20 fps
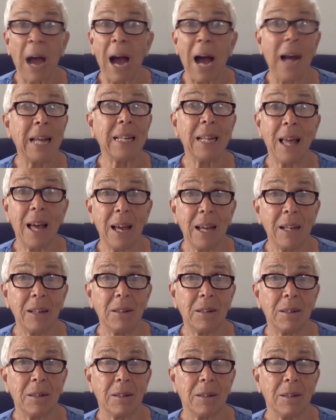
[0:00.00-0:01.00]

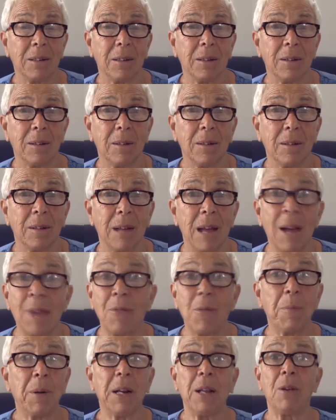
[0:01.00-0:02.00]
highlight.
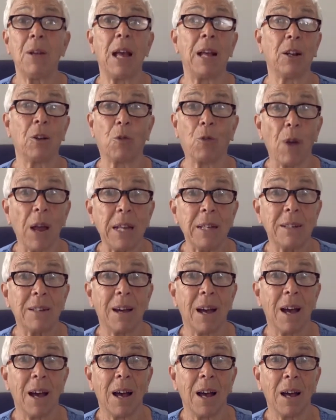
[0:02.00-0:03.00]
Everybody had a great
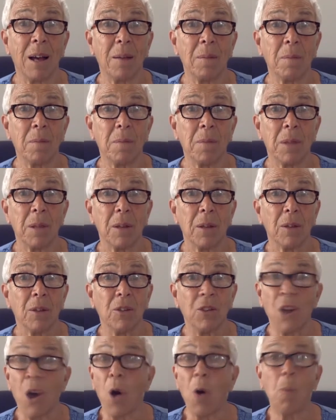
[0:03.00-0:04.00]
time,
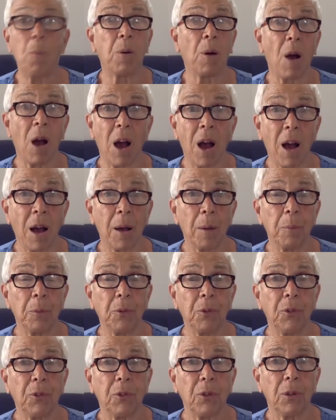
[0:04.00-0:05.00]
no
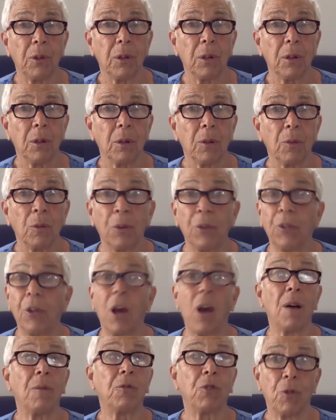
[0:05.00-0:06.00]
probs,
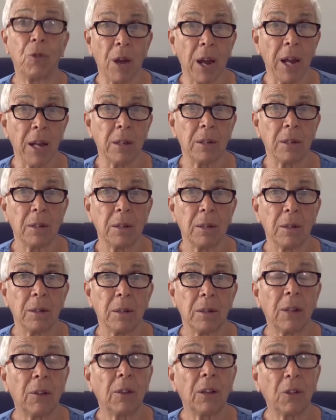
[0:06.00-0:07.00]
resolved great.
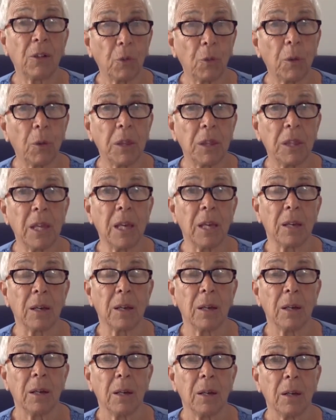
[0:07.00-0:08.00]
That, that's what we think.
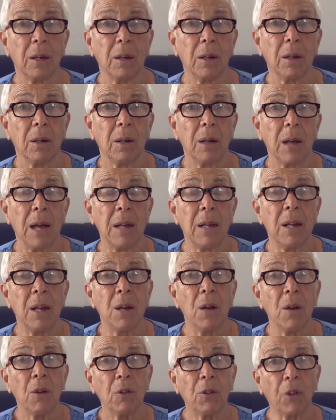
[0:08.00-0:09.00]
And
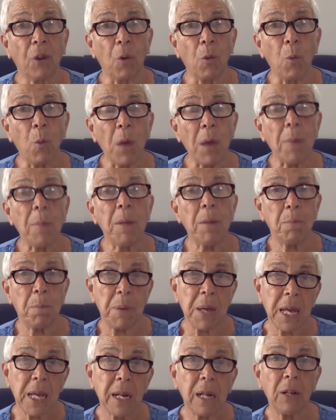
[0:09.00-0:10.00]
so women
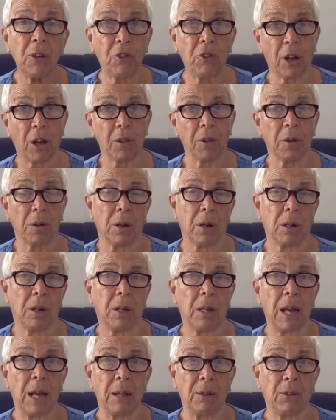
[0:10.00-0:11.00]
pit each other
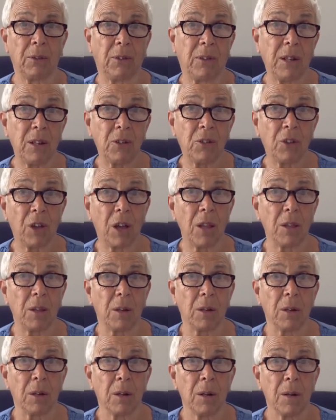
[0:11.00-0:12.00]
against each
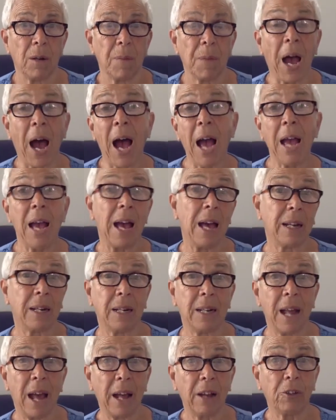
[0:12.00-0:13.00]
other. I had
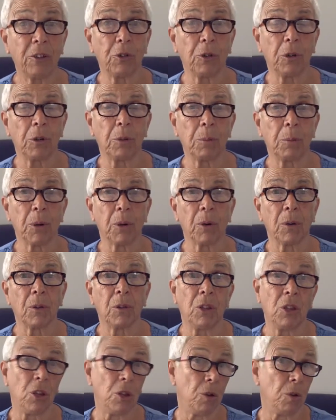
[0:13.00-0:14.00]
a natural
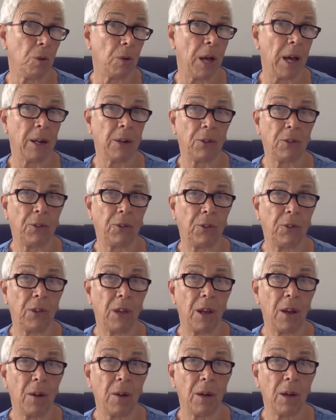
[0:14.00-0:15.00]
birth. You had a
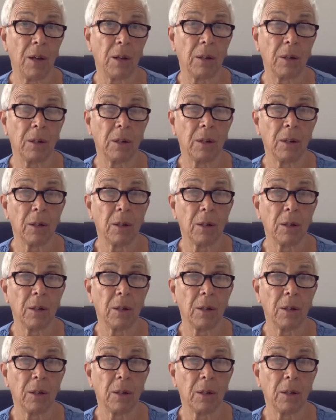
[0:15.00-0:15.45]
cesarean.